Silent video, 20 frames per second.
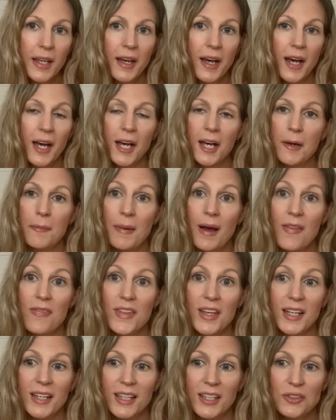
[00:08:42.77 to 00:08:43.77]
And
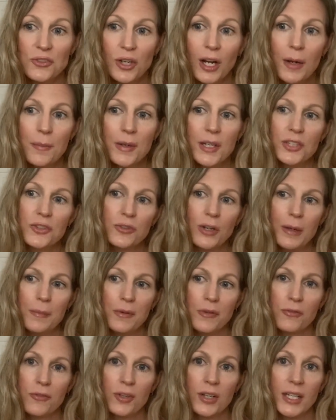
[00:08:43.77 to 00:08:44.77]
then I dry brush right
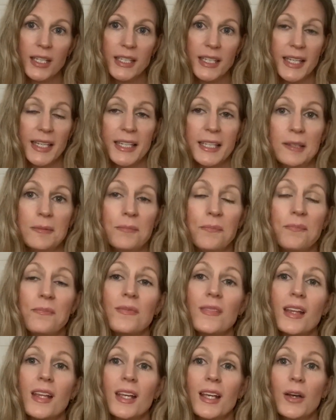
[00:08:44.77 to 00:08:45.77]
before I get in.
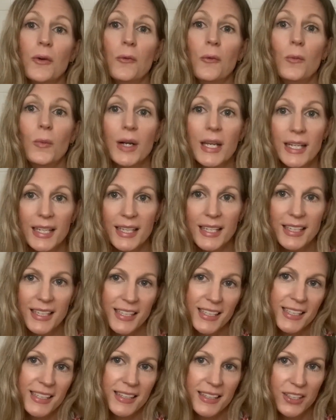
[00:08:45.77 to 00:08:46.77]
When I
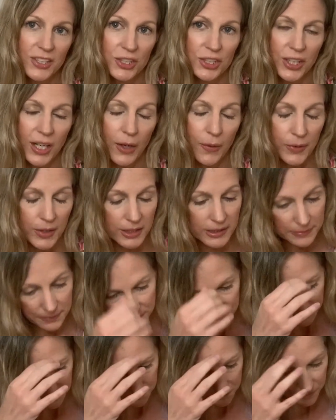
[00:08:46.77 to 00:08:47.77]
get in the shower,
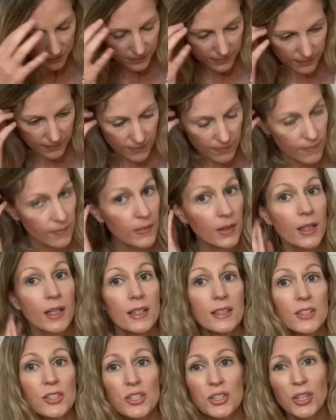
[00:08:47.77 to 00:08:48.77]
I
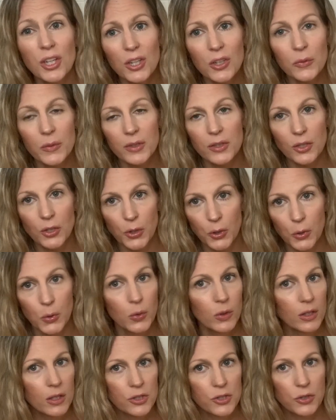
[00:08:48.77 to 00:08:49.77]
start with
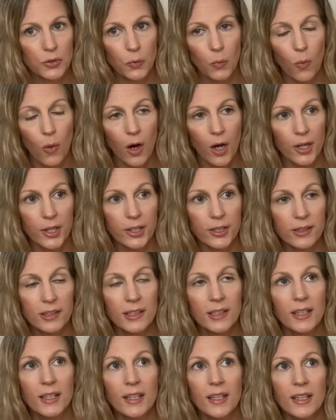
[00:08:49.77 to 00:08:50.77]
coolish water.
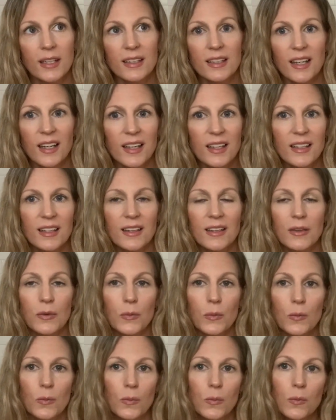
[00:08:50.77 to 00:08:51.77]
Not
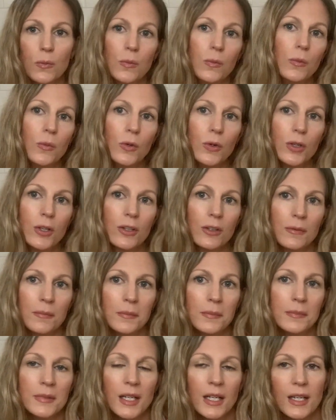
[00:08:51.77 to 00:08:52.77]

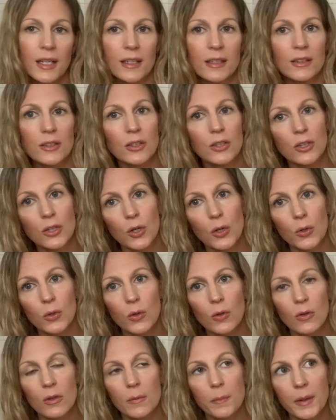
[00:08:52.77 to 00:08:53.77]
warm, not
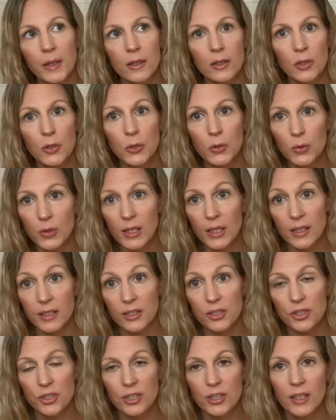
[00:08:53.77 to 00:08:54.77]
cold, but
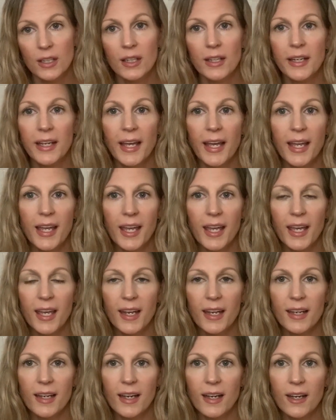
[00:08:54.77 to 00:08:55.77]
coolish.
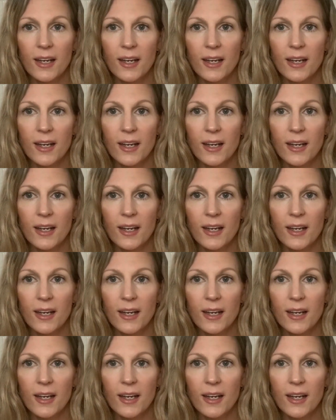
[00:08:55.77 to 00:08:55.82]
And,